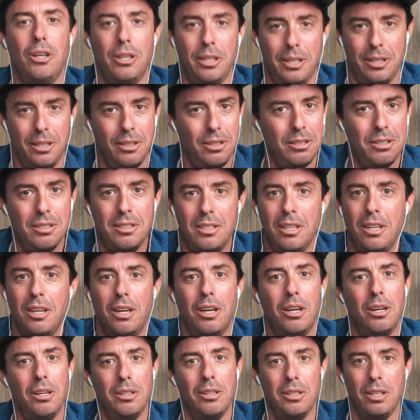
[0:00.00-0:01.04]
And there's
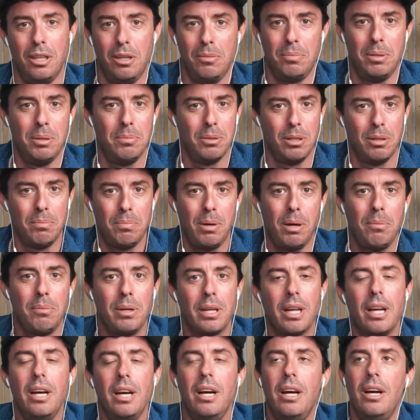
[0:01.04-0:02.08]
still, people in the
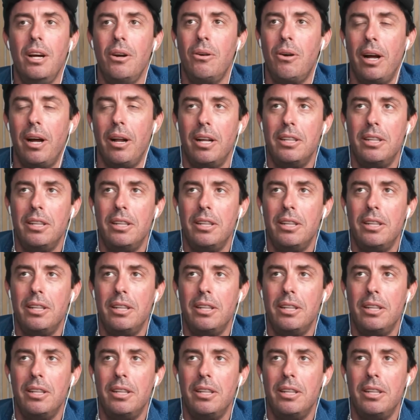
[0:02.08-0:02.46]
public, right?